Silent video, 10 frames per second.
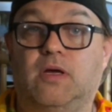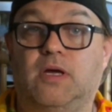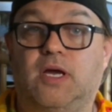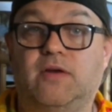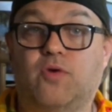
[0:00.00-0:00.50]

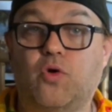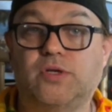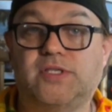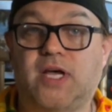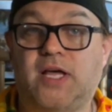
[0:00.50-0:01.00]
And of
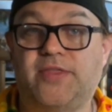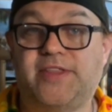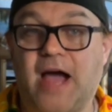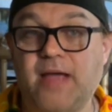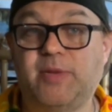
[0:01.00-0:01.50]
course, the
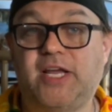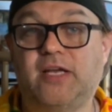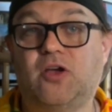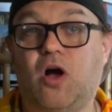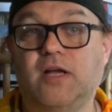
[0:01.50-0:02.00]
Diamond
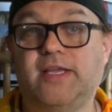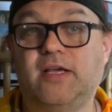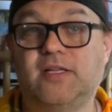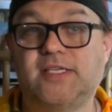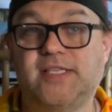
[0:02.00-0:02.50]
Head
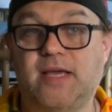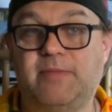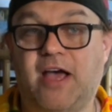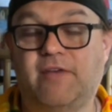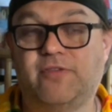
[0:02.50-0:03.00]
cocktail is
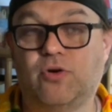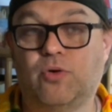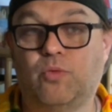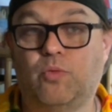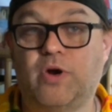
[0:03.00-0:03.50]
named
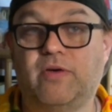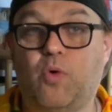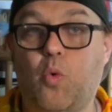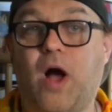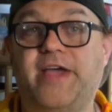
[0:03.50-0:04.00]
after one of
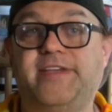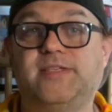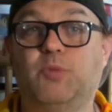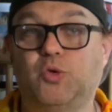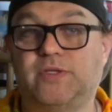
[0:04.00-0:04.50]

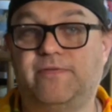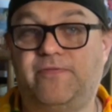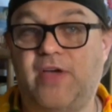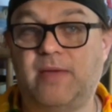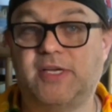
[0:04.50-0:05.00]
Hawaii's most
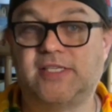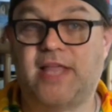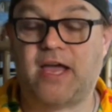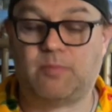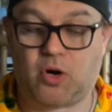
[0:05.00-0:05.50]
famous
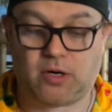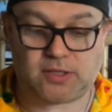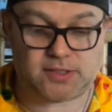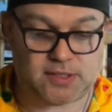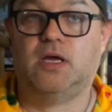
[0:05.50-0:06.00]

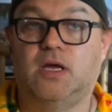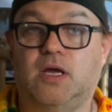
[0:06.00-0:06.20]
landmarks.